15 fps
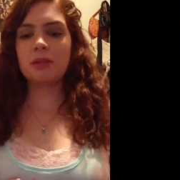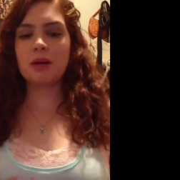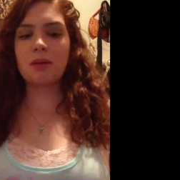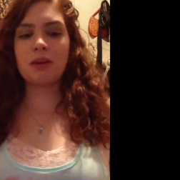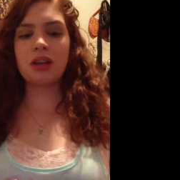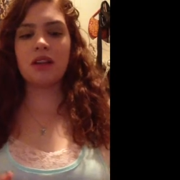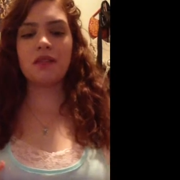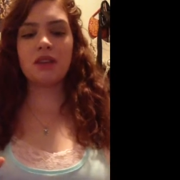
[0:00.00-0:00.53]
about
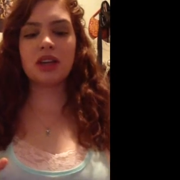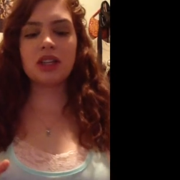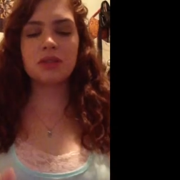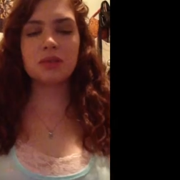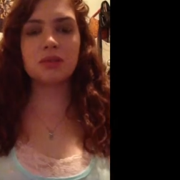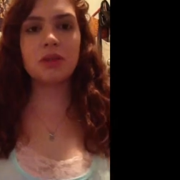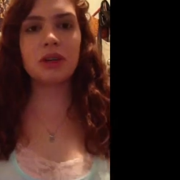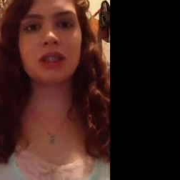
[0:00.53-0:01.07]
my life. If you guys
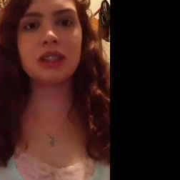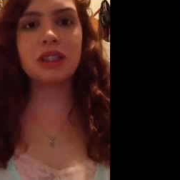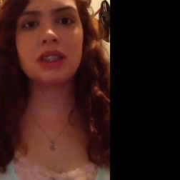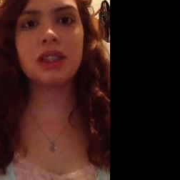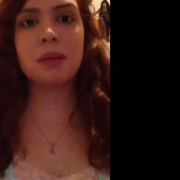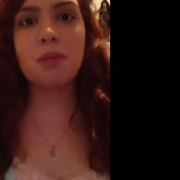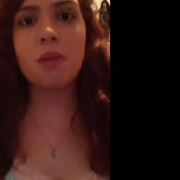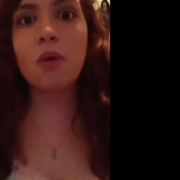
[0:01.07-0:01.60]
want to
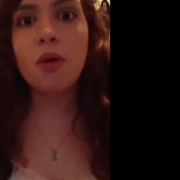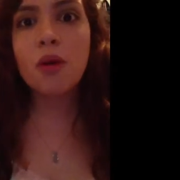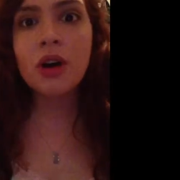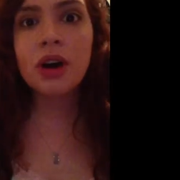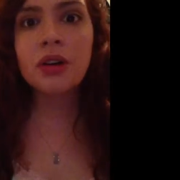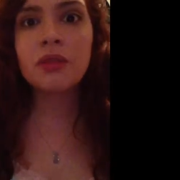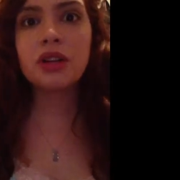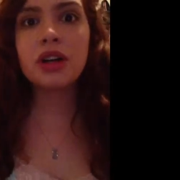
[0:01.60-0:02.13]
see
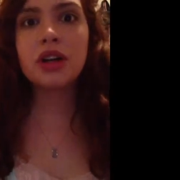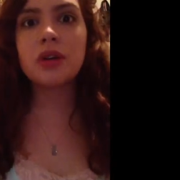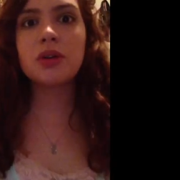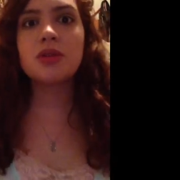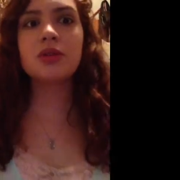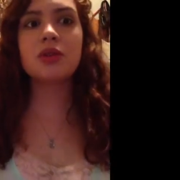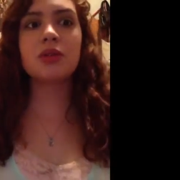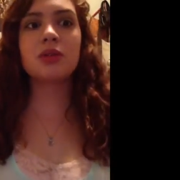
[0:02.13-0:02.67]
more
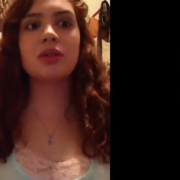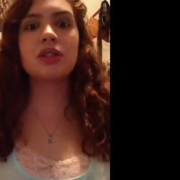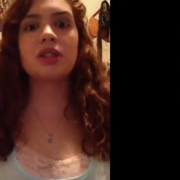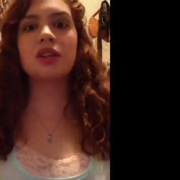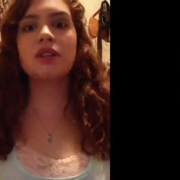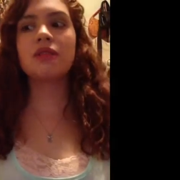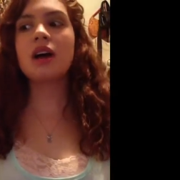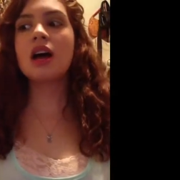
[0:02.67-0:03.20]
videos, you know, and
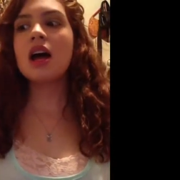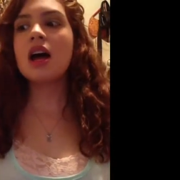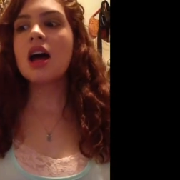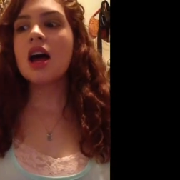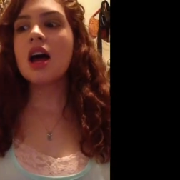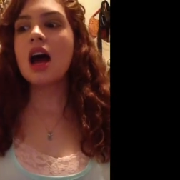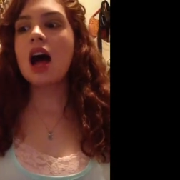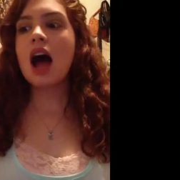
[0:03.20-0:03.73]
stuff,
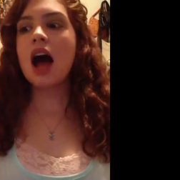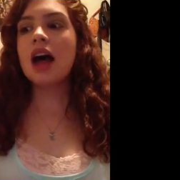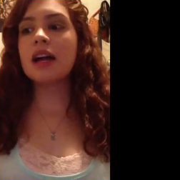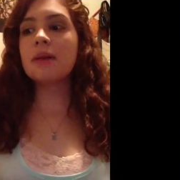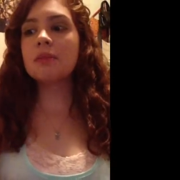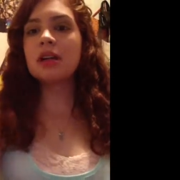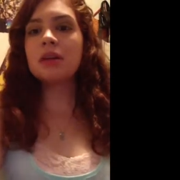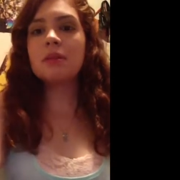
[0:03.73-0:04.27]
I
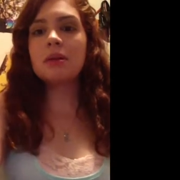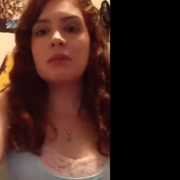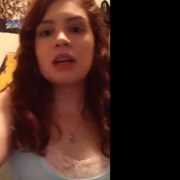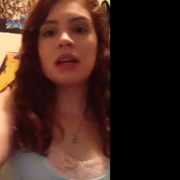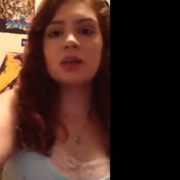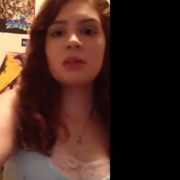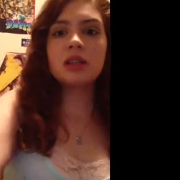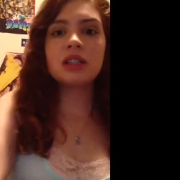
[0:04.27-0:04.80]
am going to be
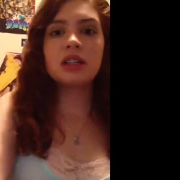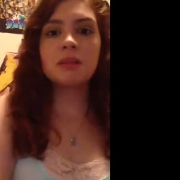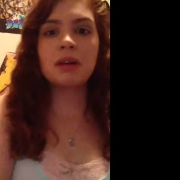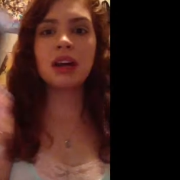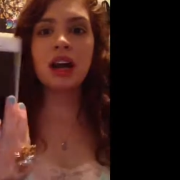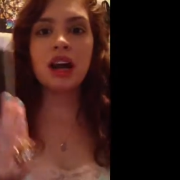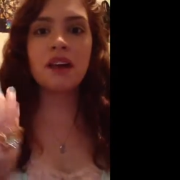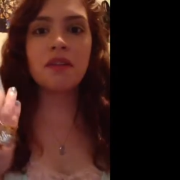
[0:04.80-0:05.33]
making what's on my
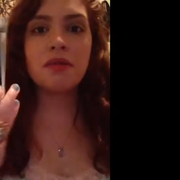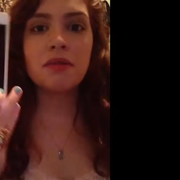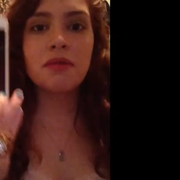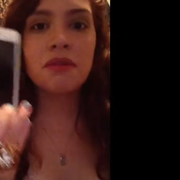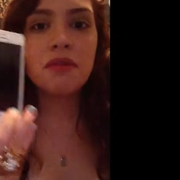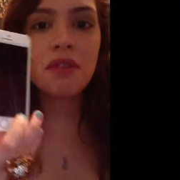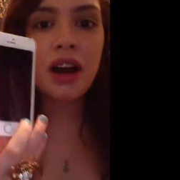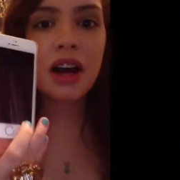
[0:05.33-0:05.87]
iPhone
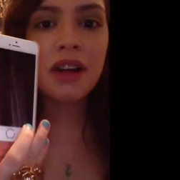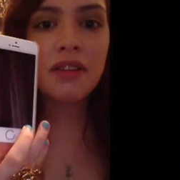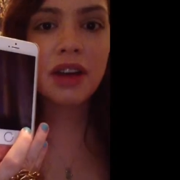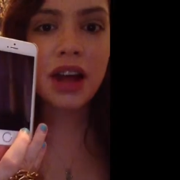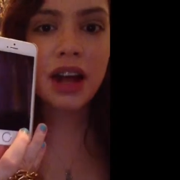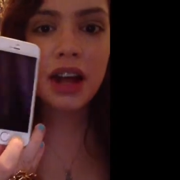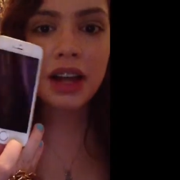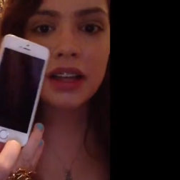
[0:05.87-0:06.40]

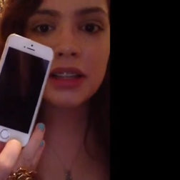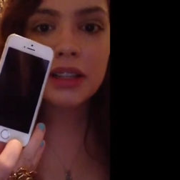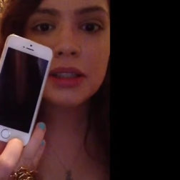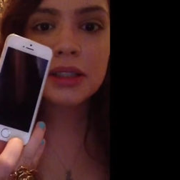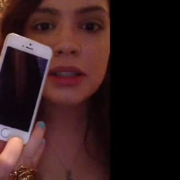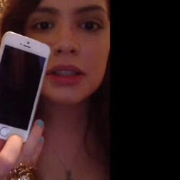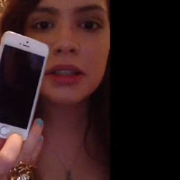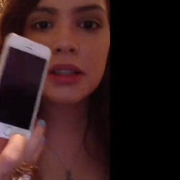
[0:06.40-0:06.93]

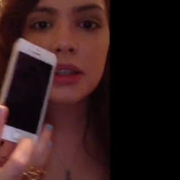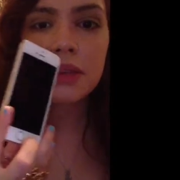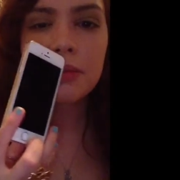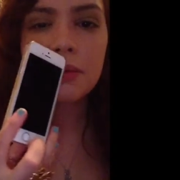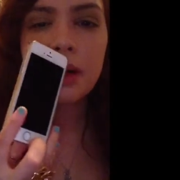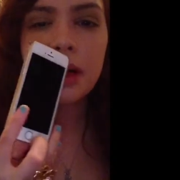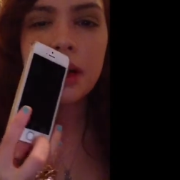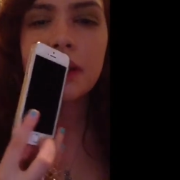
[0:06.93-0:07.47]
5S
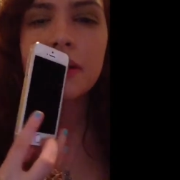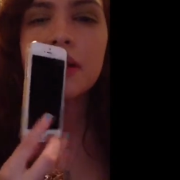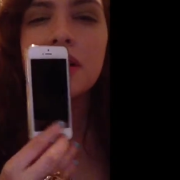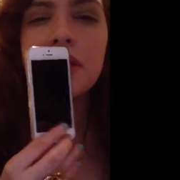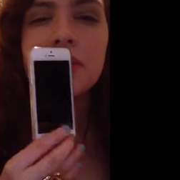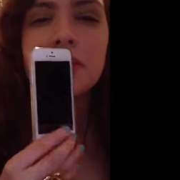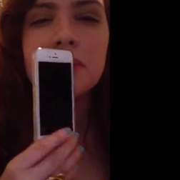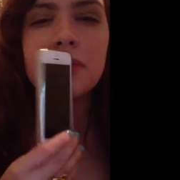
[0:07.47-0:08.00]
right
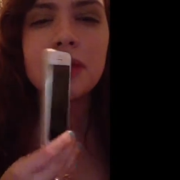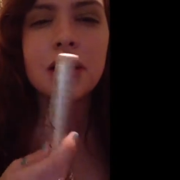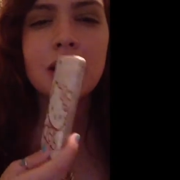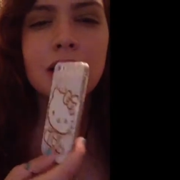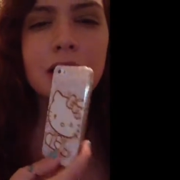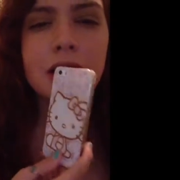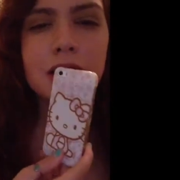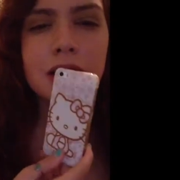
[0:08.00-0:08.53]
now.
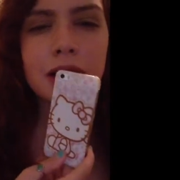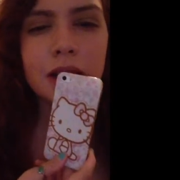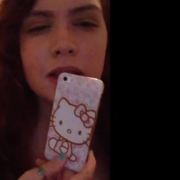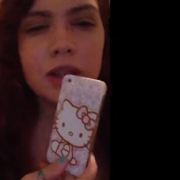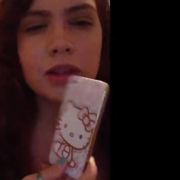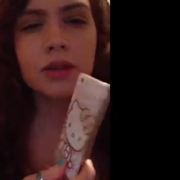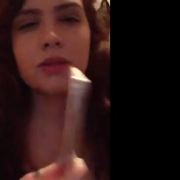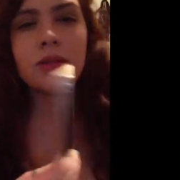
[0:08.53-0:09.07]
Not yet
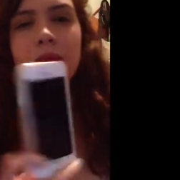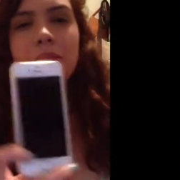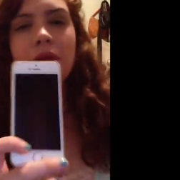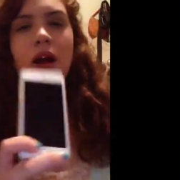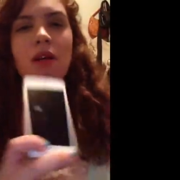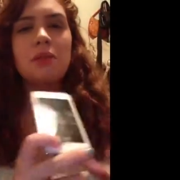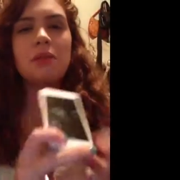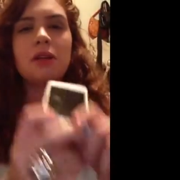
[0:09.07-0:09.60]
though,
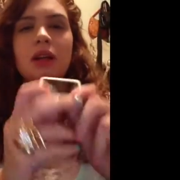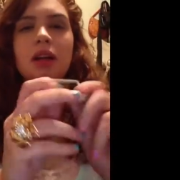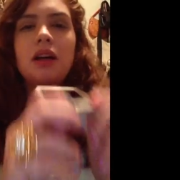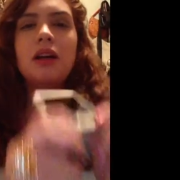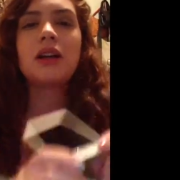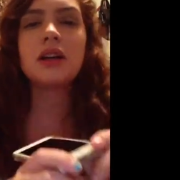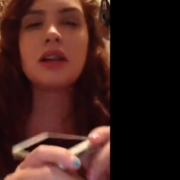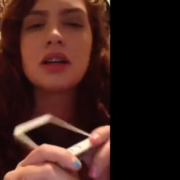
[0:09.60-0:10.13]
probably
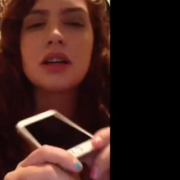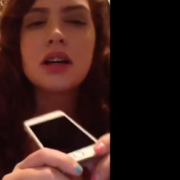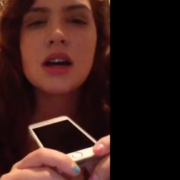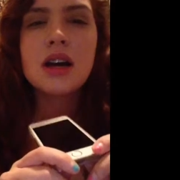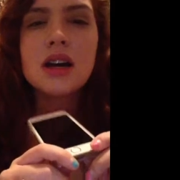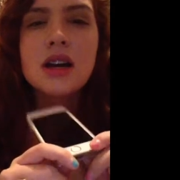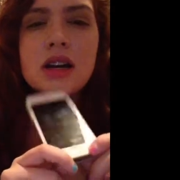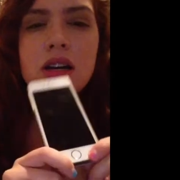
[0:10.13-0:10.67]
like
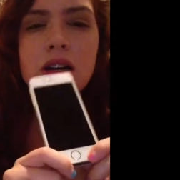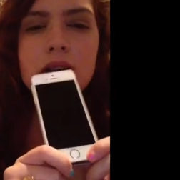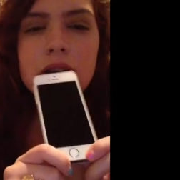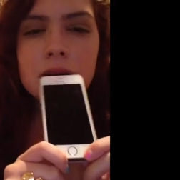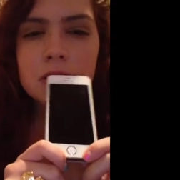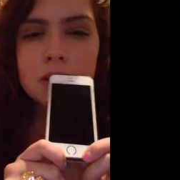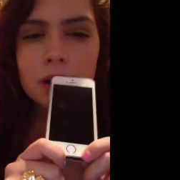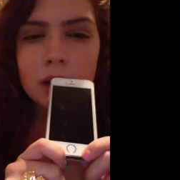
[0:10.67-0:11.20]

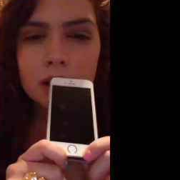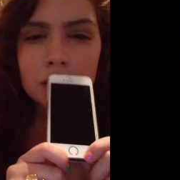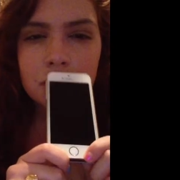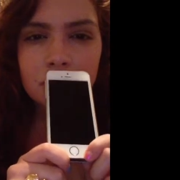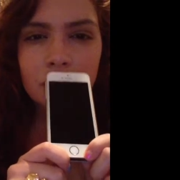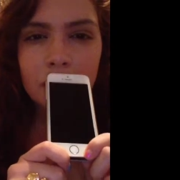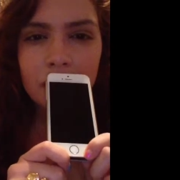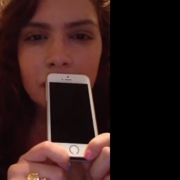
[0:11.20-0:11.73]
not
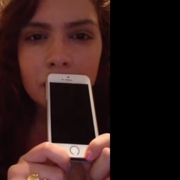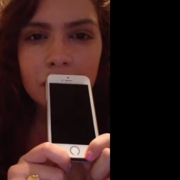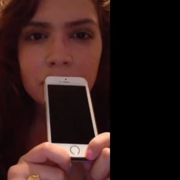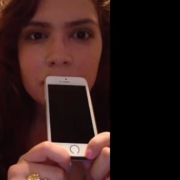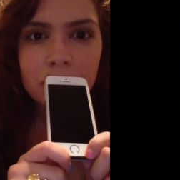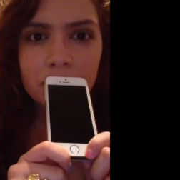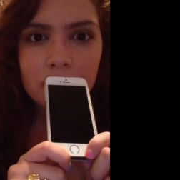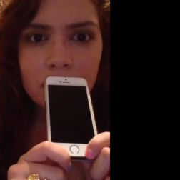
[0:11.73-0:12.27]

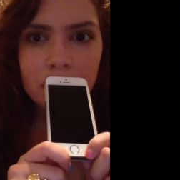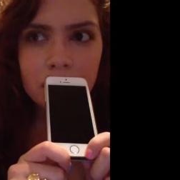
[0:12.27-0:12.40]
tomorrow,